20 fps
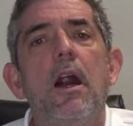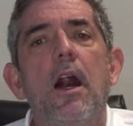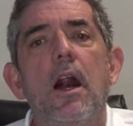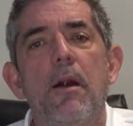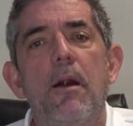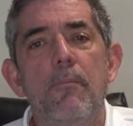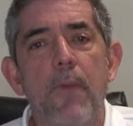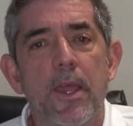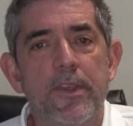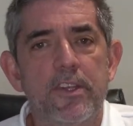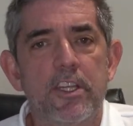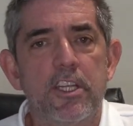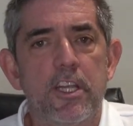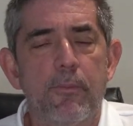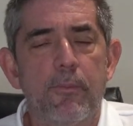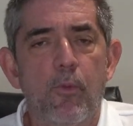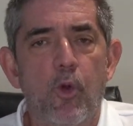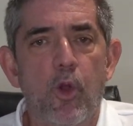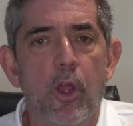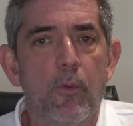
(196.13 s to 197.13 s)

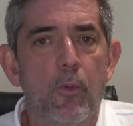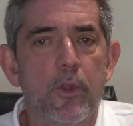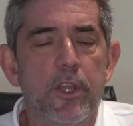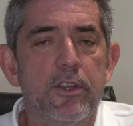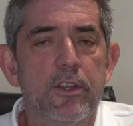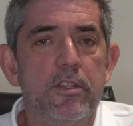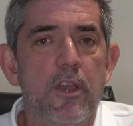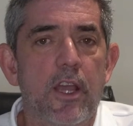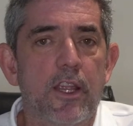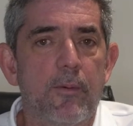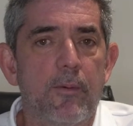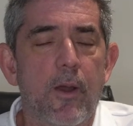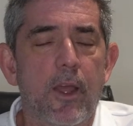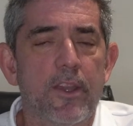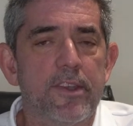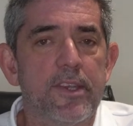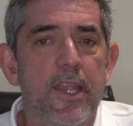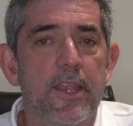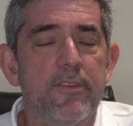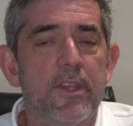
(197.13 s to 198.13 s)
messaging point when you talk
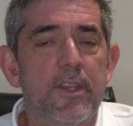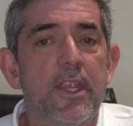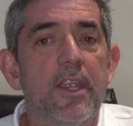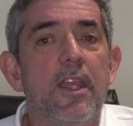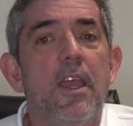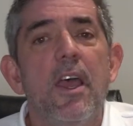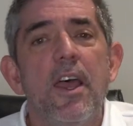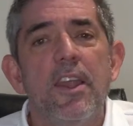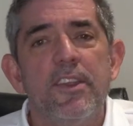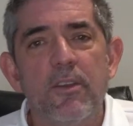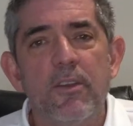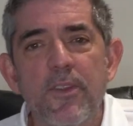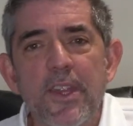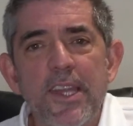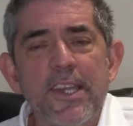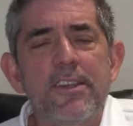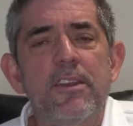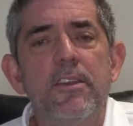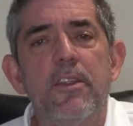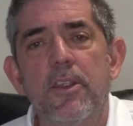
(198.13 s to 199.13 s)
about safety. So
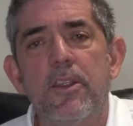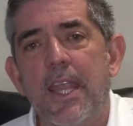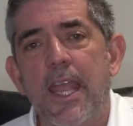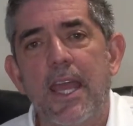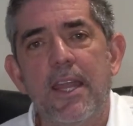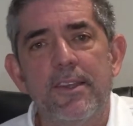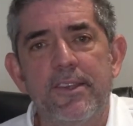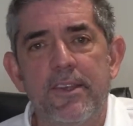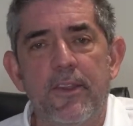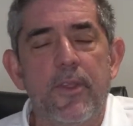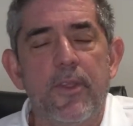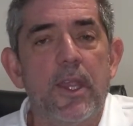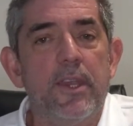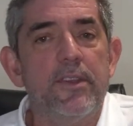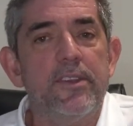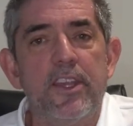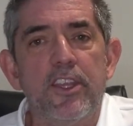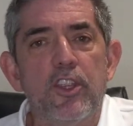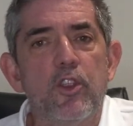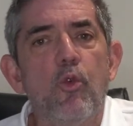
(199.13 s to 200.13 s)
these are the kinds of
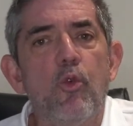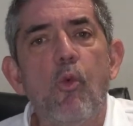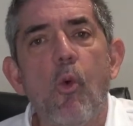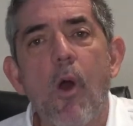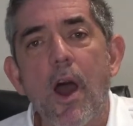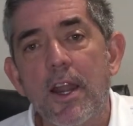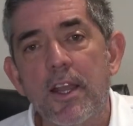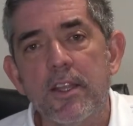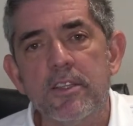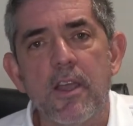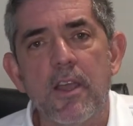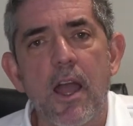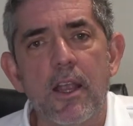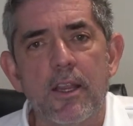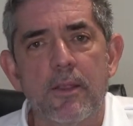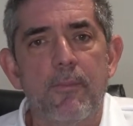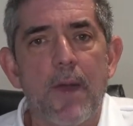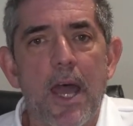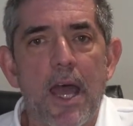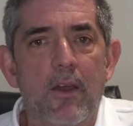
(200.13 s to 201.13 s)
things that you want to
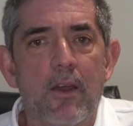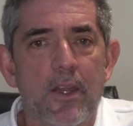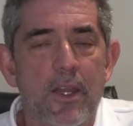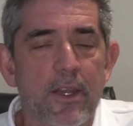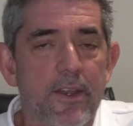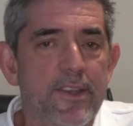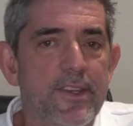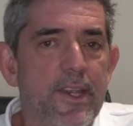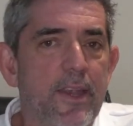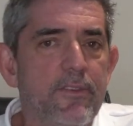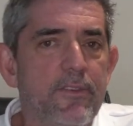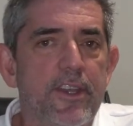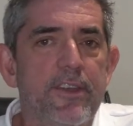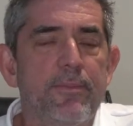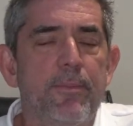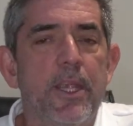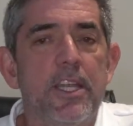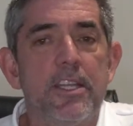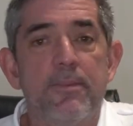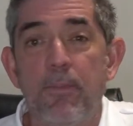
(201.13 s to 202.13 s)
talk about in a safety
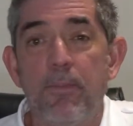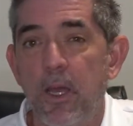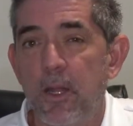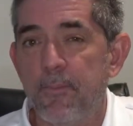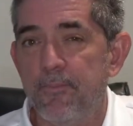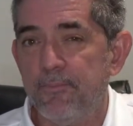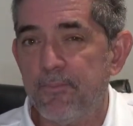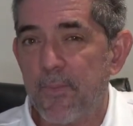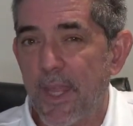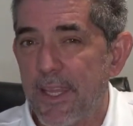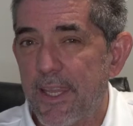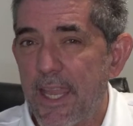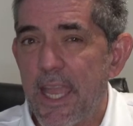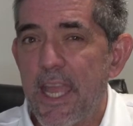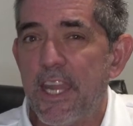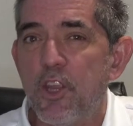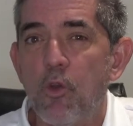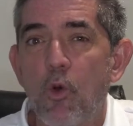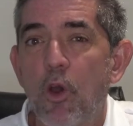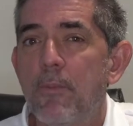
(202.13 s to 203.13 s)
speech. But
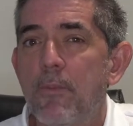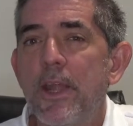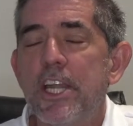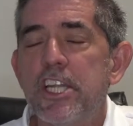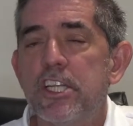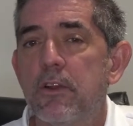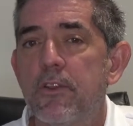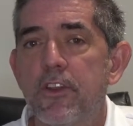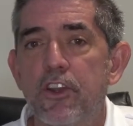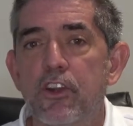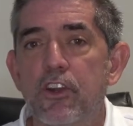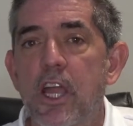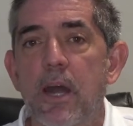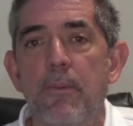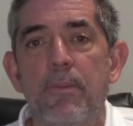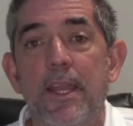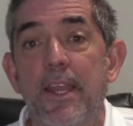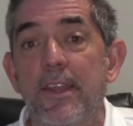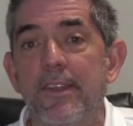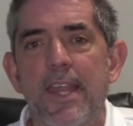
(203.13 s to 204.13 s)
again, you want to make sure that your
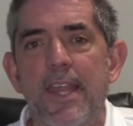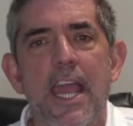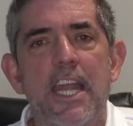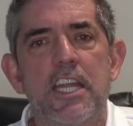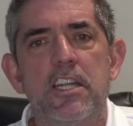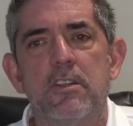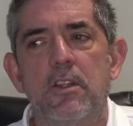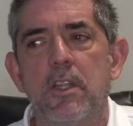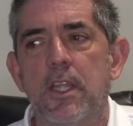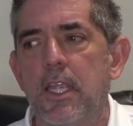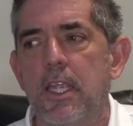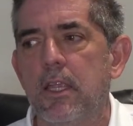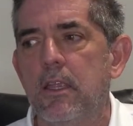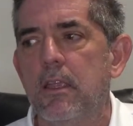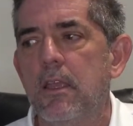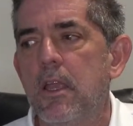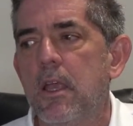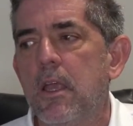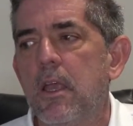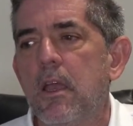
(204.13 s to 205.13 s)
company is actually